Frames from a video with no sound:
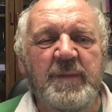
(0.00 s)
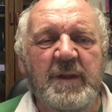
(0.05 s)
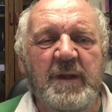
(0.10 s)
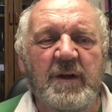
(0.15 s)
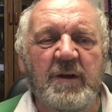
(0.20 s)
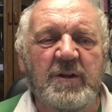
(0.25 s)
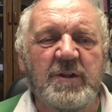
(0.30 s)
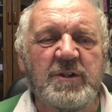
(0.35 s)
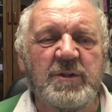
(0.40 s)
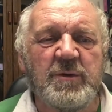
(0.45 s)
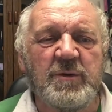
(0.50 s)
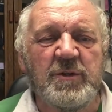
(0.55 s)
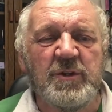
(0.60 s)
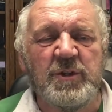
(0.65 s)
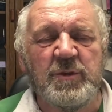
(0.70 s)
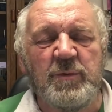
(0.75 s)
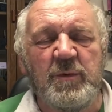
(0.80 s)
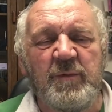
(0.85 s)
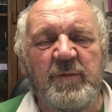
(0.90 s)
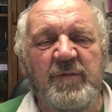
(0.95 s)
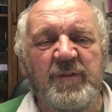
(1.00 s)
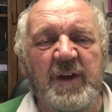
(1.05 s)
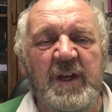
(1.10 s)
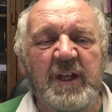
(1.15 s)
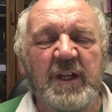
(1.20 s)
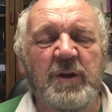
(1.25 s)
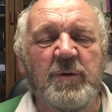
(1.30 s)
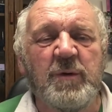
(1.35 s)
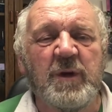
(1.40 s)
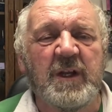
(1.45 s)
I can do another one fairly
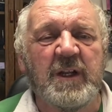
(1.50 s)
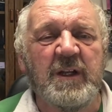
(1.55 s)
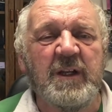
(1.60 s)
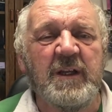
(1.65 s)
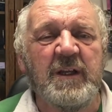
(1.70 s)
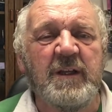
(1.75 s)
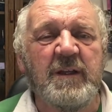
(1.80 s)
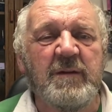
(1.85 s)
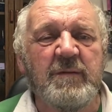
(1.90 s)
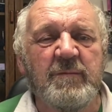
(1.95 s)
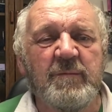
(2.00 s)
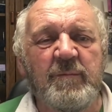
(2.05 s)
quickly